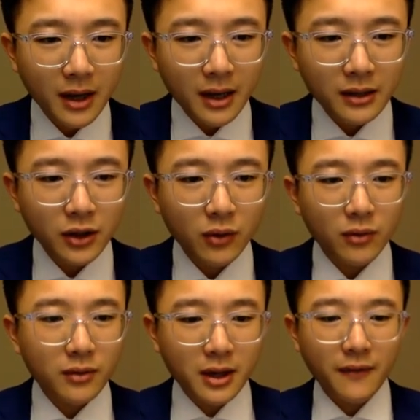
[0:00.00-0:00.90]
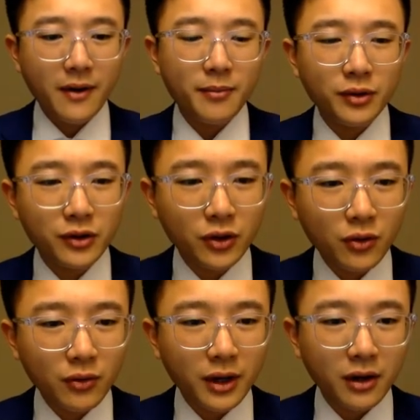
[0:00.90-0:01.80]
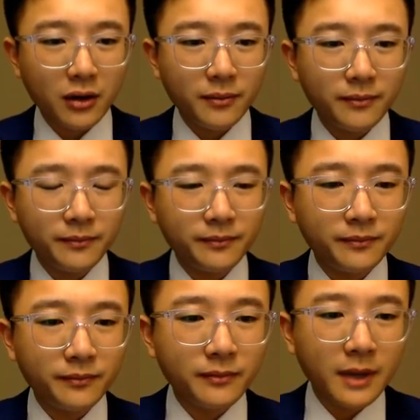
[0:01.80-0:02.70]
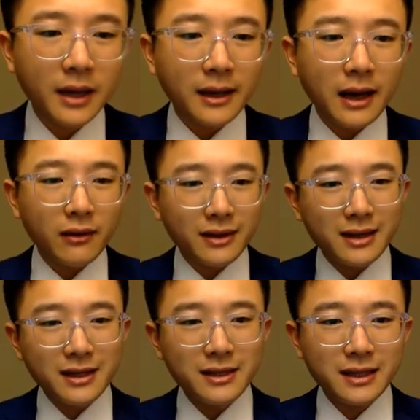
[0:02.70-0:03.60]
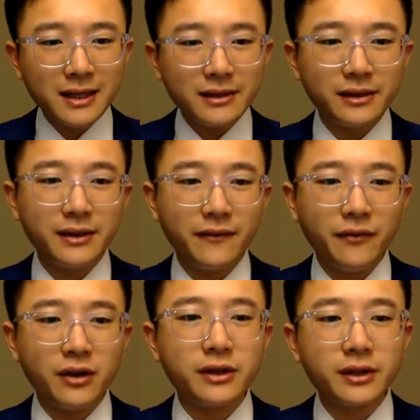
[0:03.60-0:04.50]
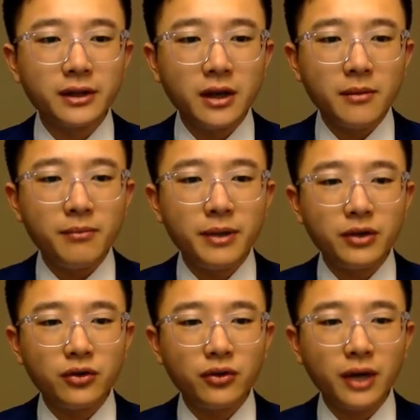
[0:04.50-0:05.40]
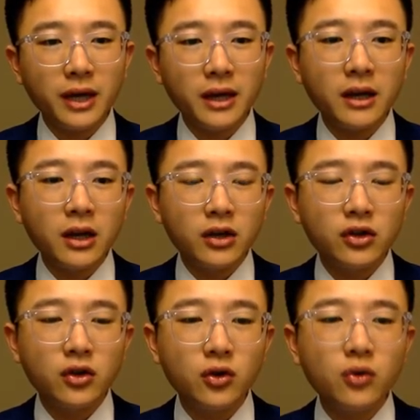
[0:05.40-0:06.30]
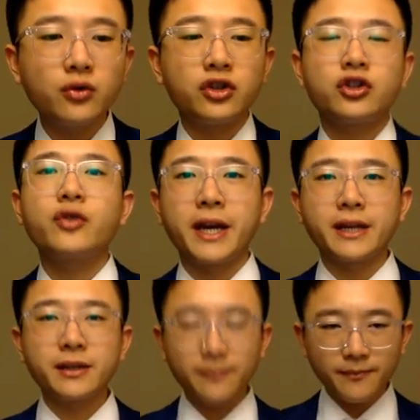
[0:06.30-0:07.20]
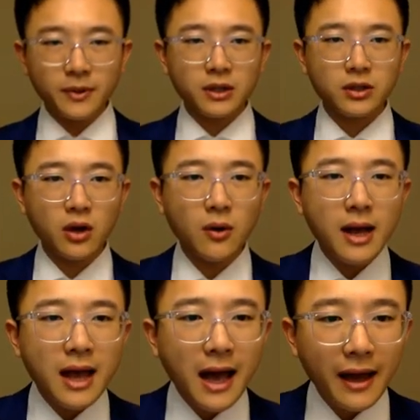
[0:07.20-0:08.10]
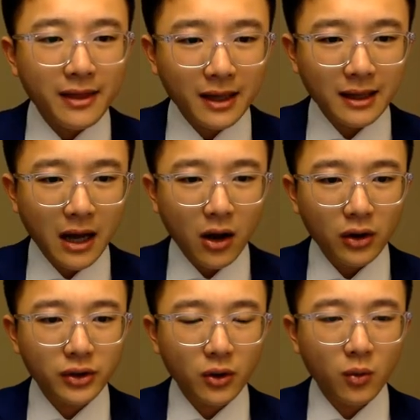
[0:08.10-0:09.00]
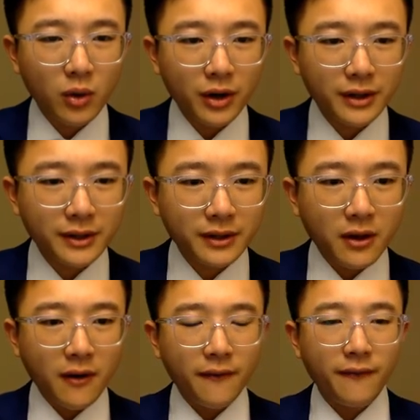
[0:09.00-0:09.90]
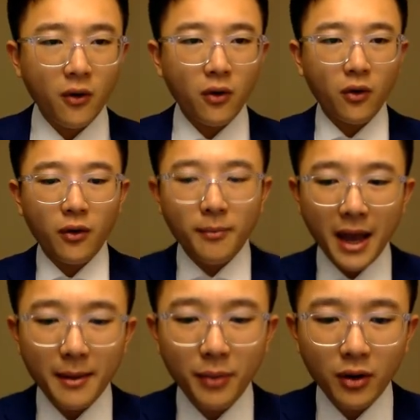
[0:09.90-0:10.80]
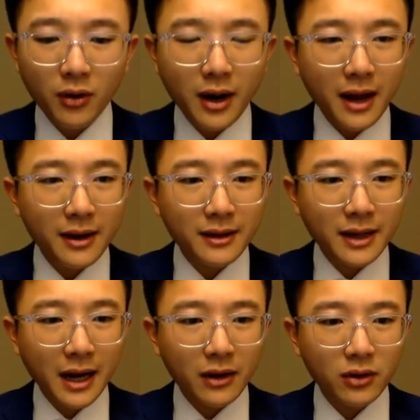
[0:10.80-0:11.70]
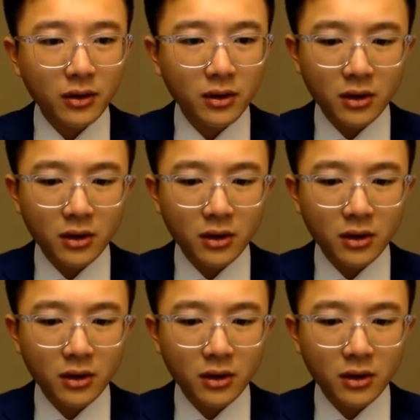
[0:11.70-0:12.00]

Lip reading: So if I put 2 here, now this is the difference between two strings. So I think that also works for paper and title.